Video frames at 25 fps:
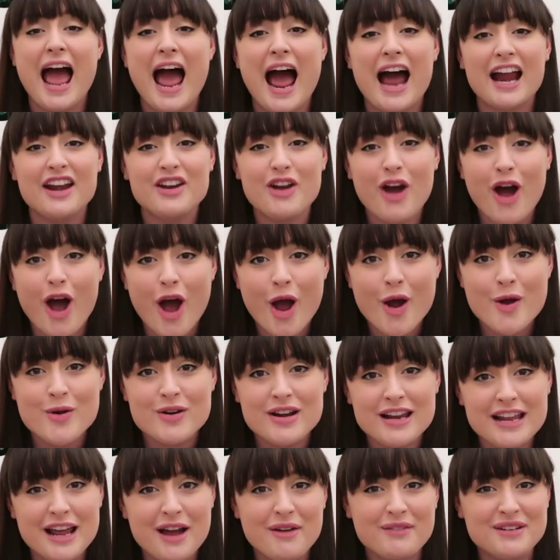And not
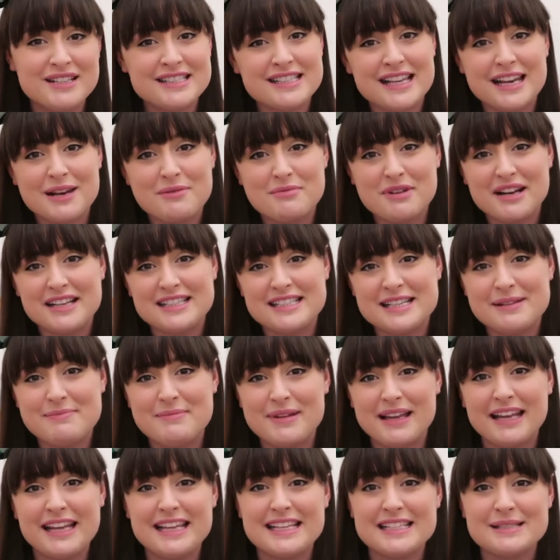only are we celebrating
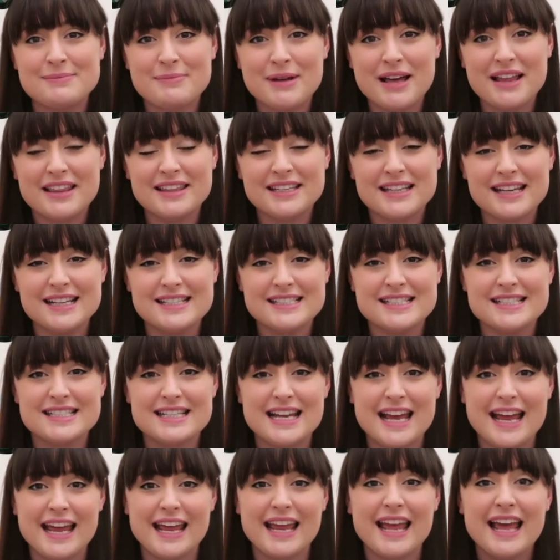Mickey's birthday
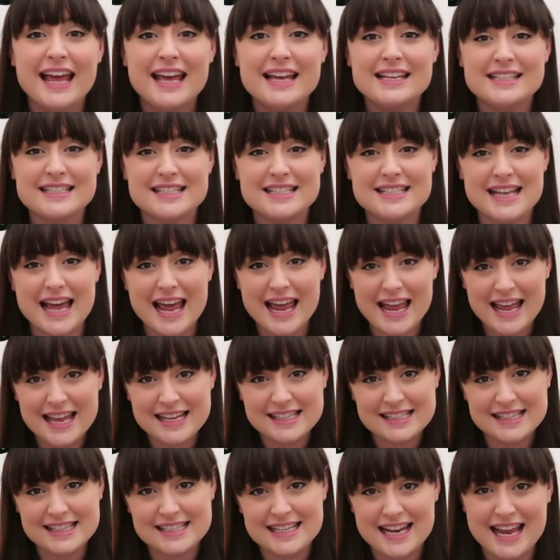today, today
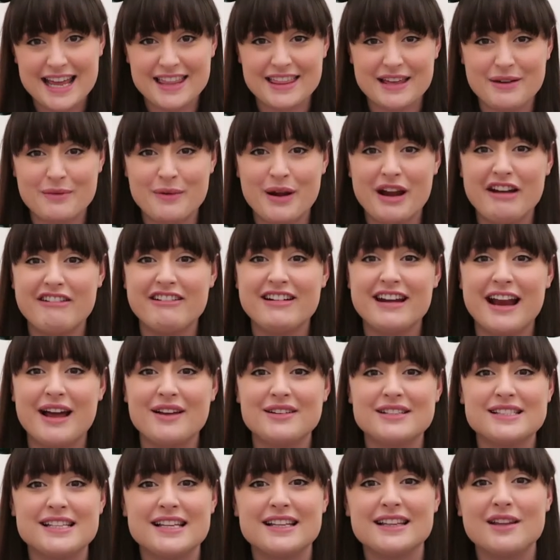is the day that we are
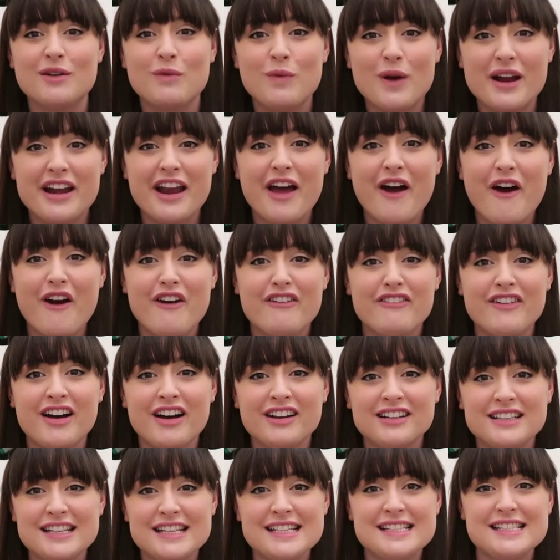announcing the winner of
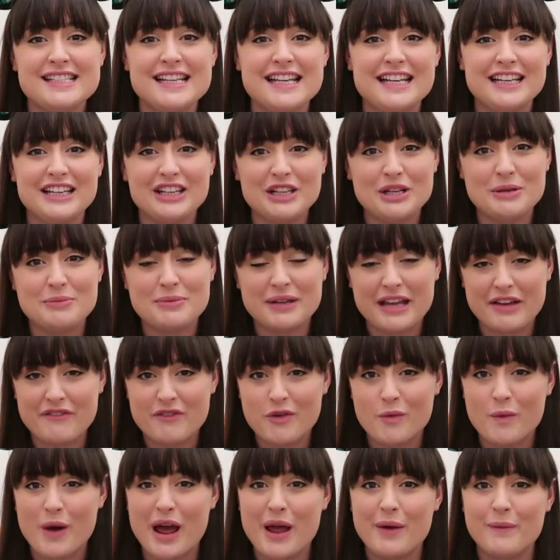our Disney Loop
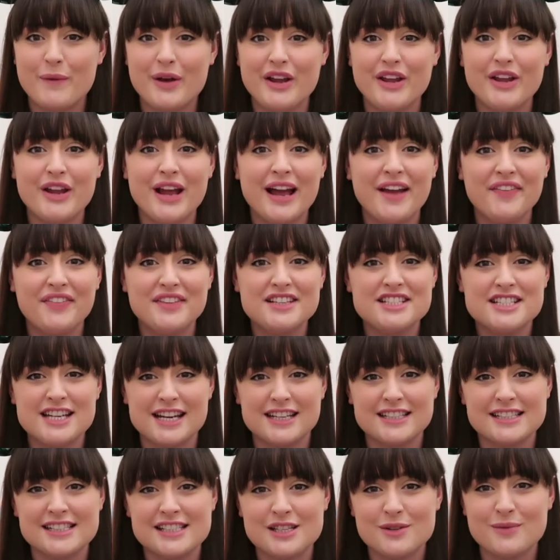giveaway, where you have the
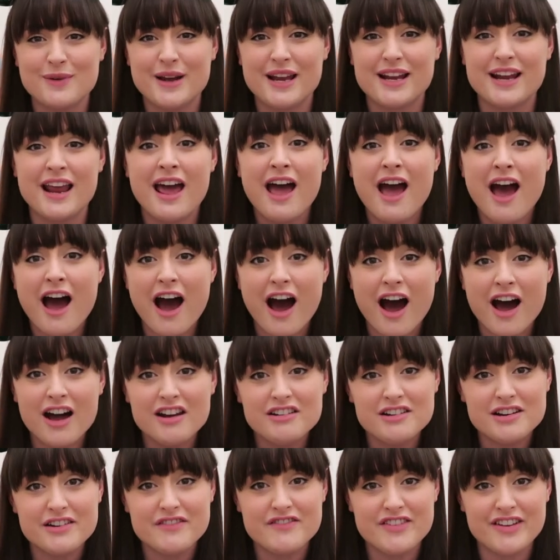chance to win one
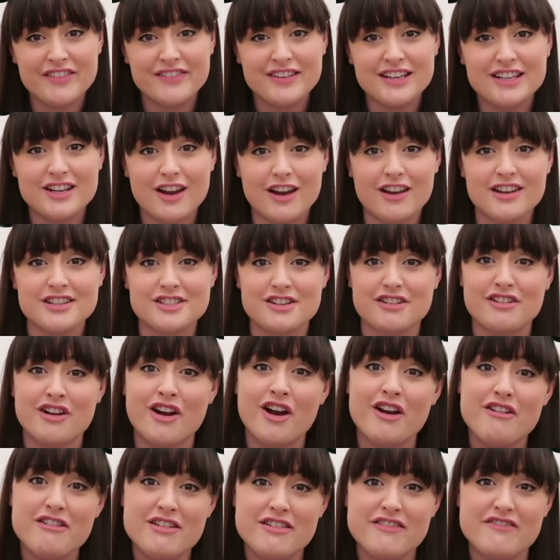hundred and fifty dollars or one
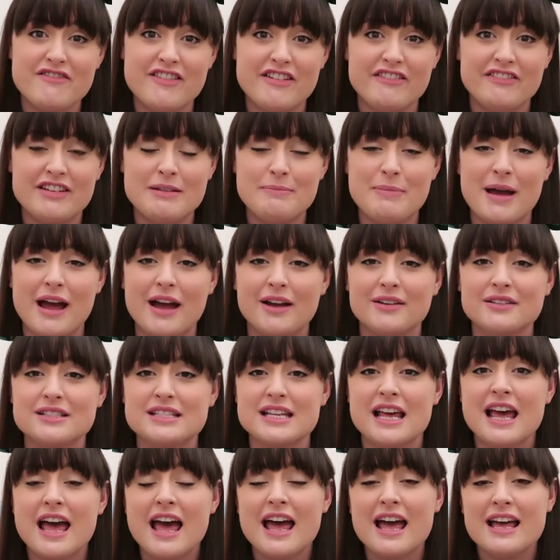hundred and fifty
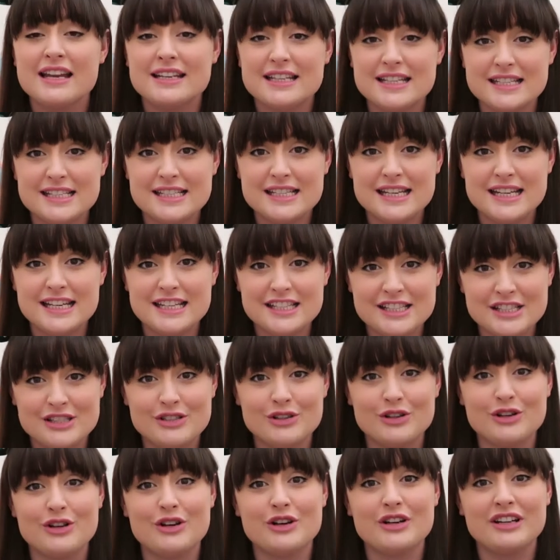pounds Disney
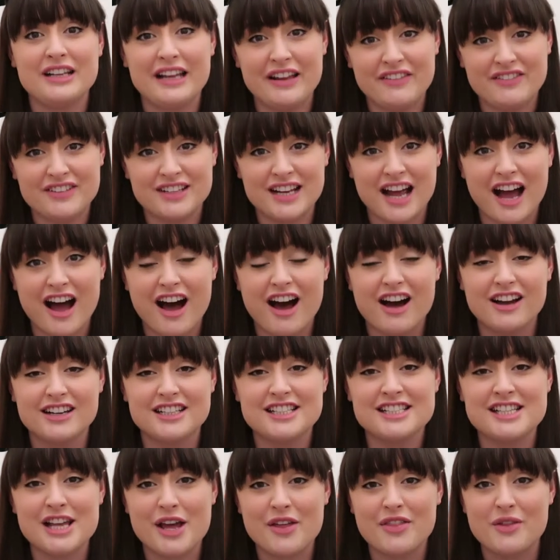Store gift
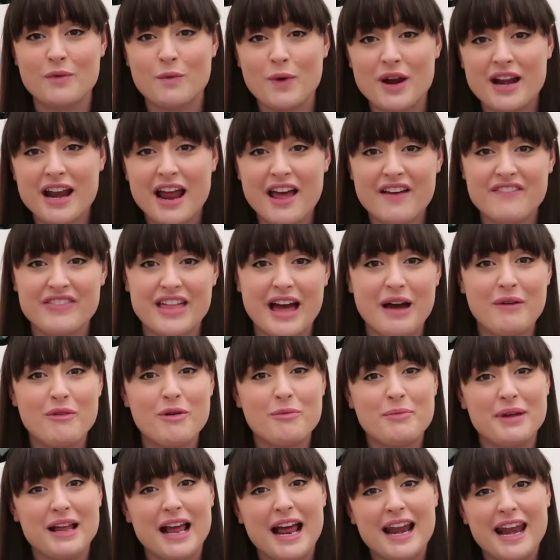card. So the winner of that
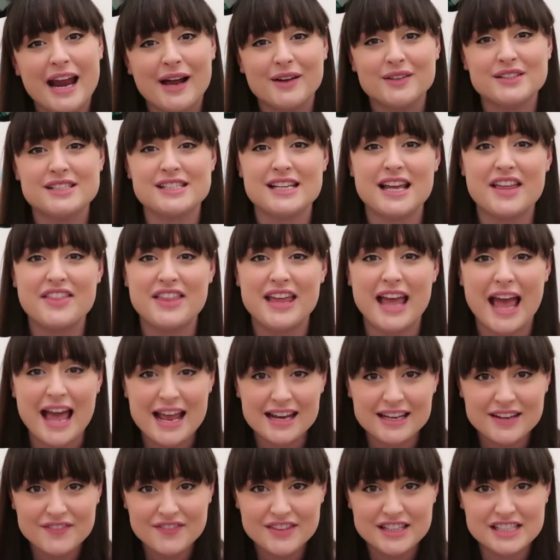will be announced at the
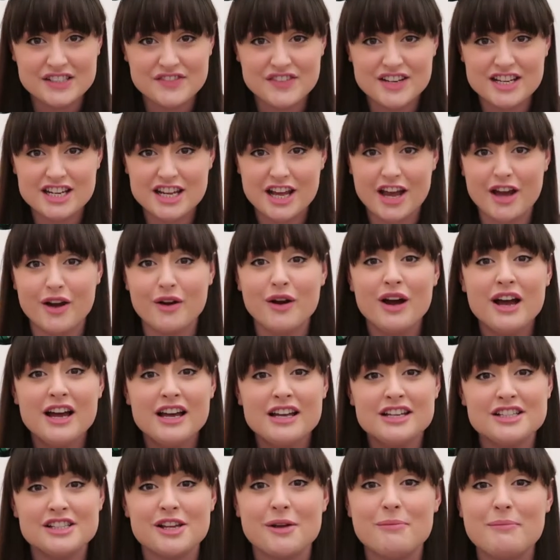end of this video,
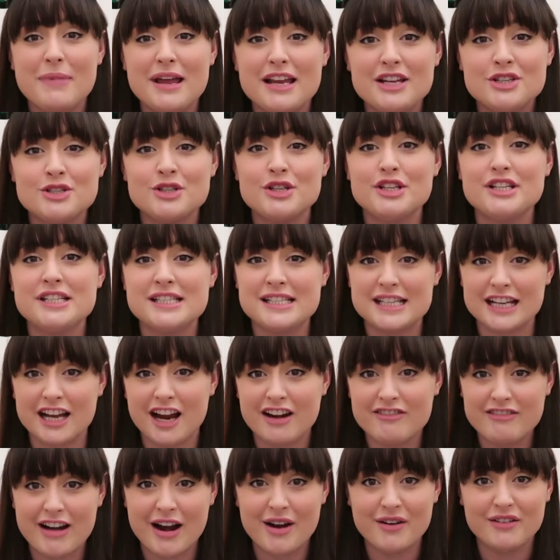so make sure you stick
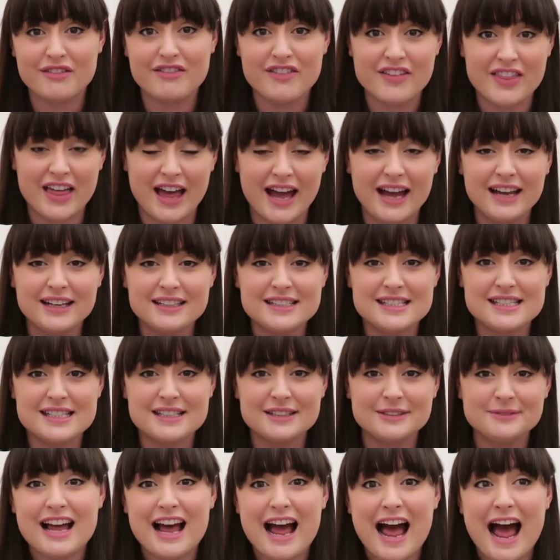around for that.
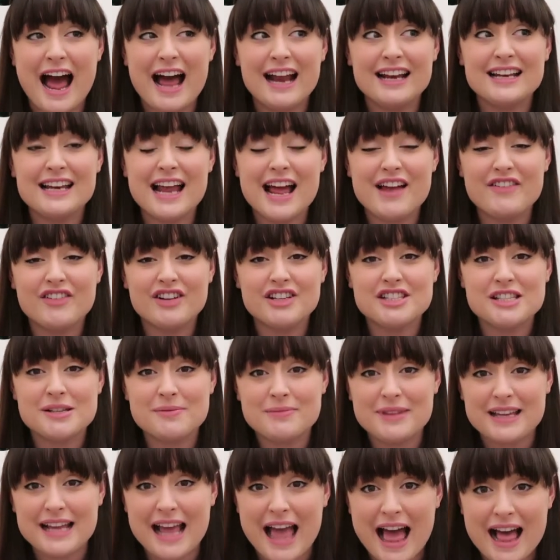And I've got
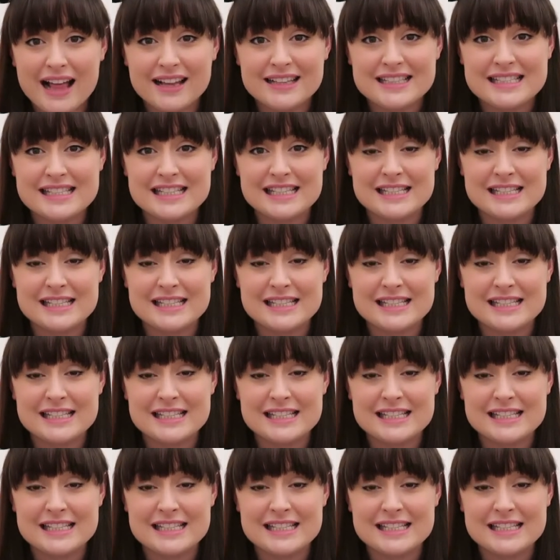something else